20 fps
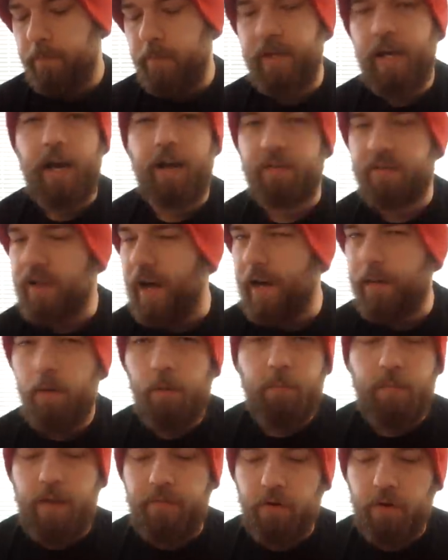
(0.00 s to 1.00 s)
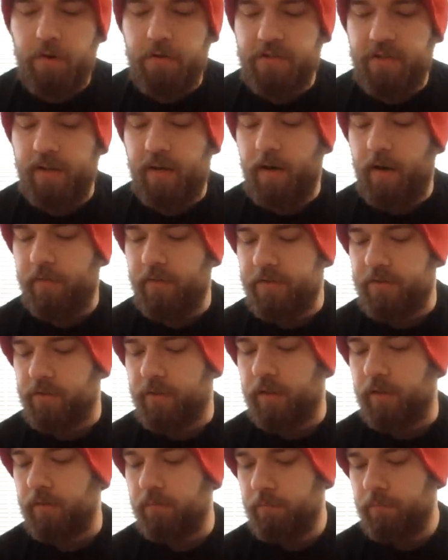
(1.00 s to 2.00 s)
But yeah, talking about Miiverse and
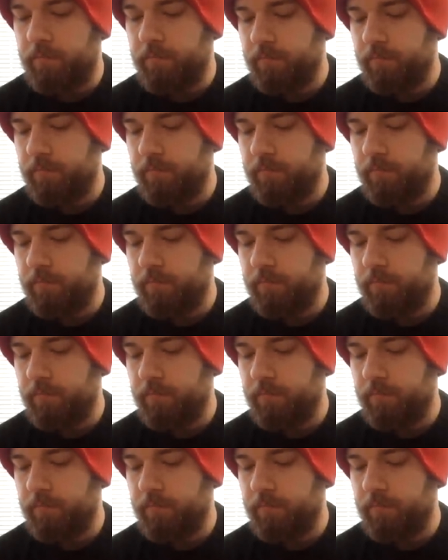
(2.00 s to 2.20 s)
obviously